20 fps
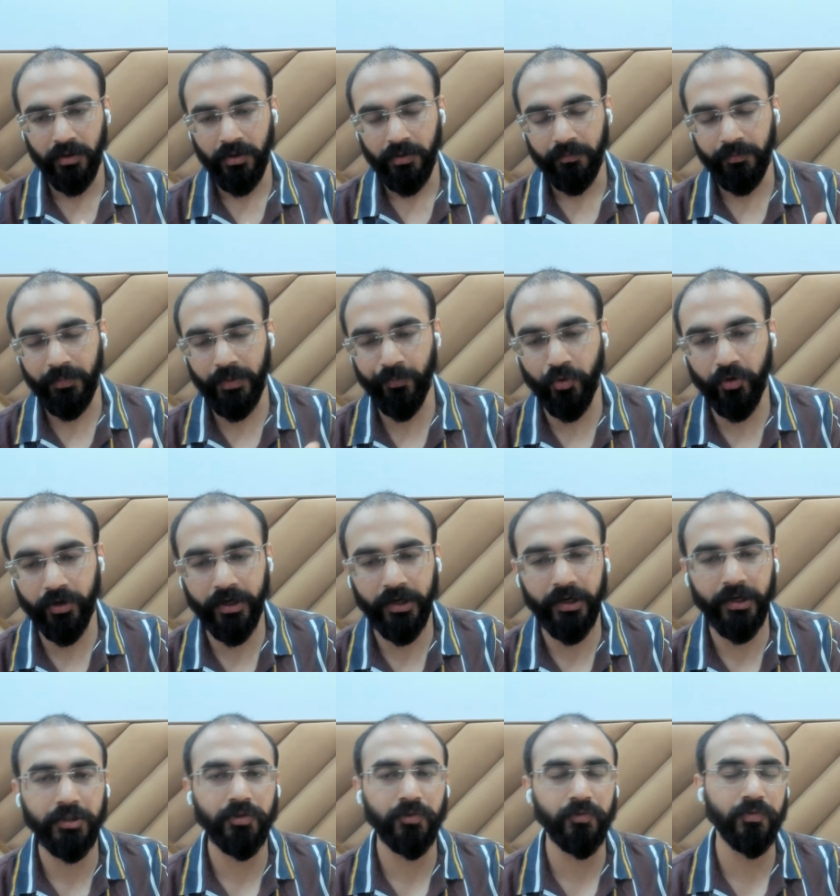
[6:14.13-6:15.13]
be put in a
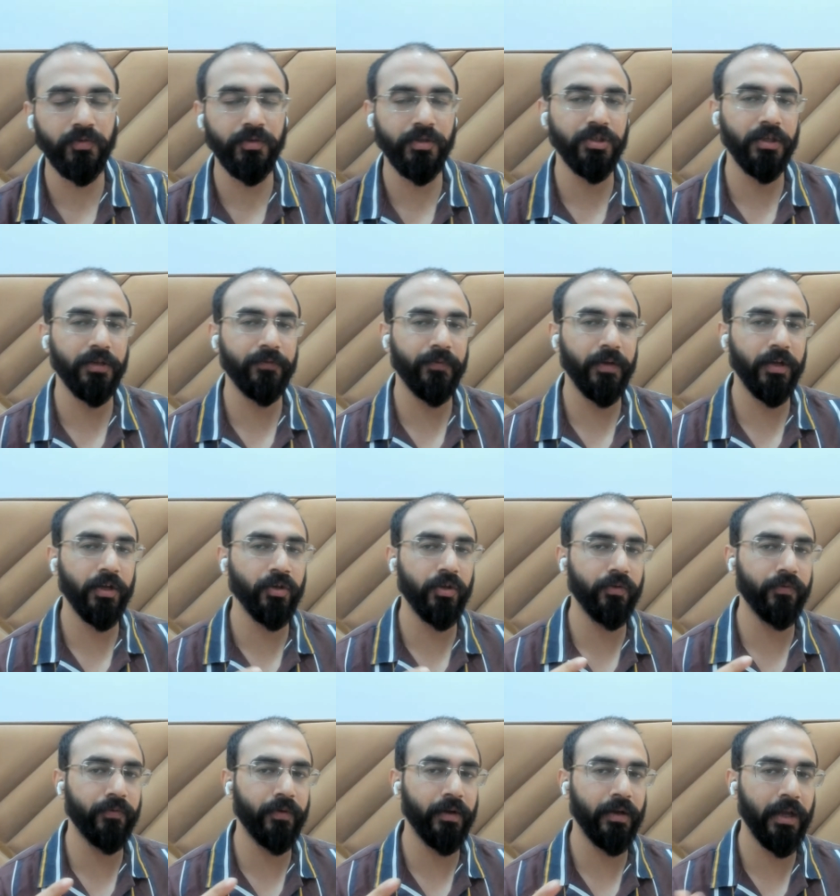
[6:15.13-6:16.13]
situation where you
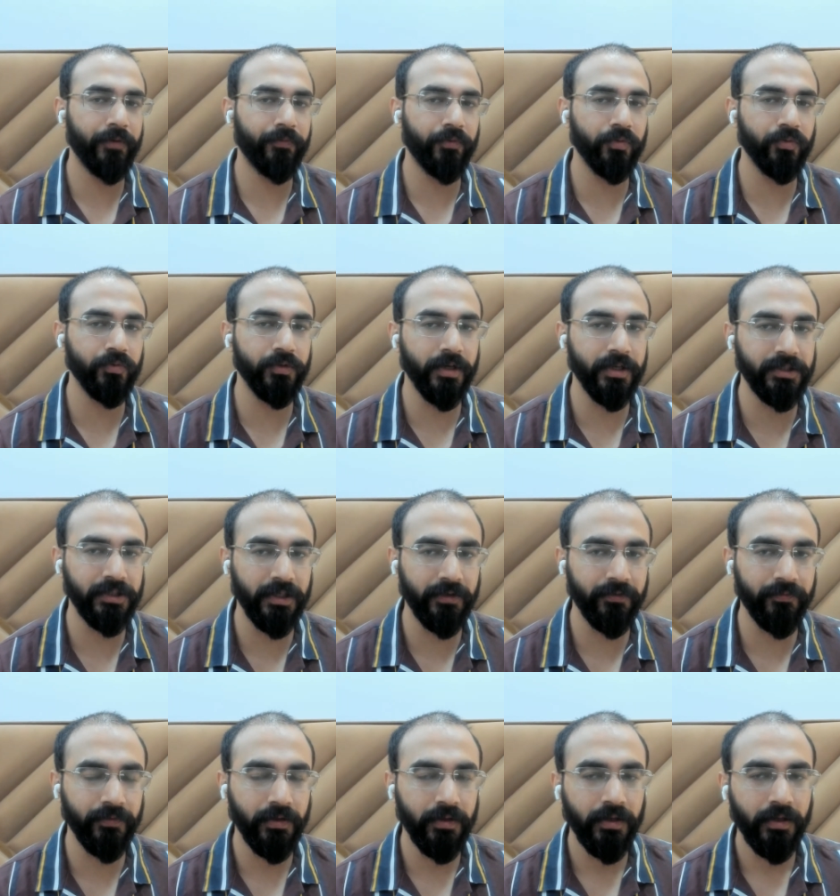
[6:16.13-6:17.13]
will have to receive
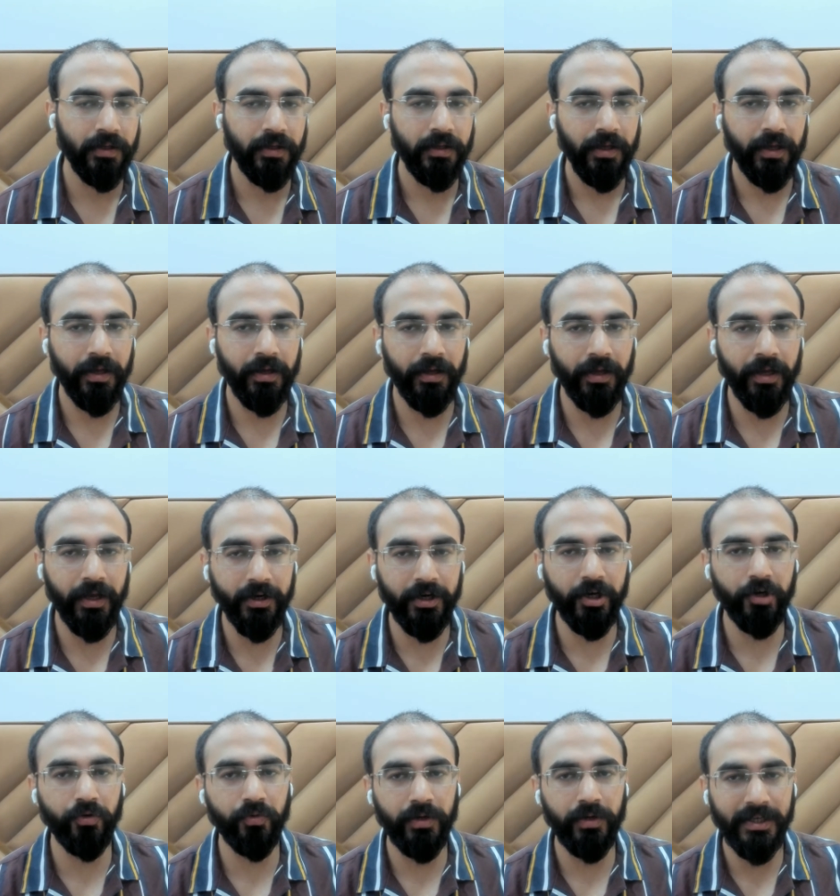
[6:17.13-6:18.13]
agree
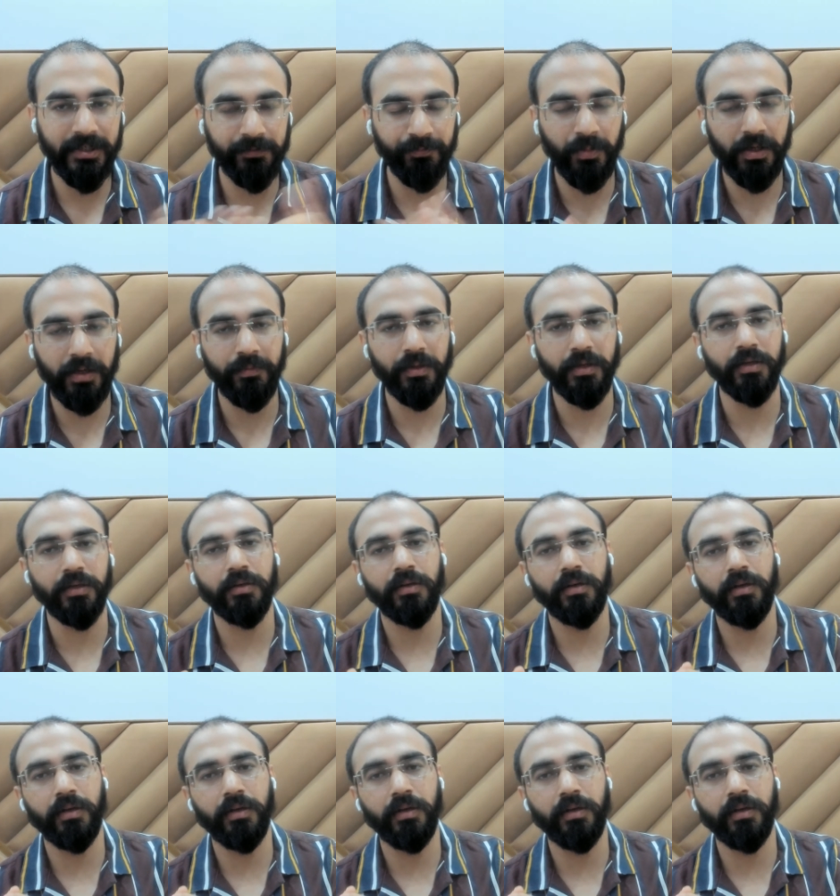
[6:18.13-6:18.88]
to less payment.